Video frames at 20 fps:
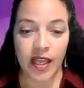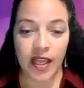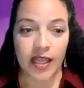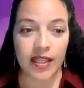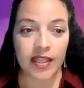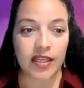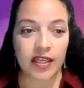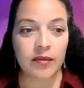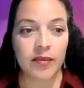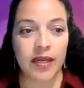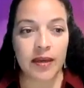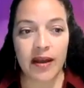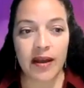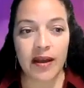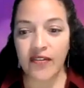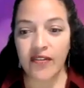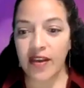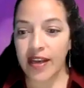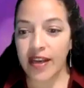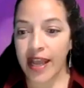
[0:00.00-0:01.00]
A little bit
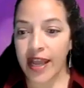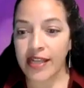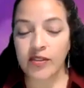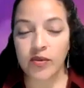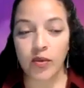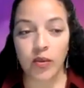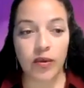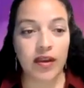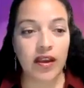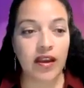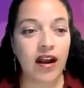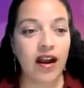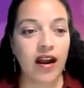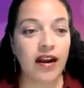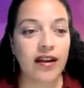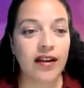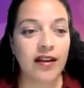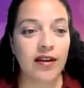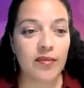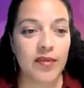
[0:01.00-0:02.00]
about FedEx. We
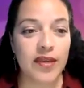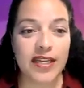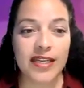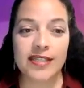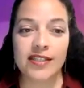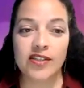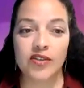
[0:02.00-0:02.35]
are committed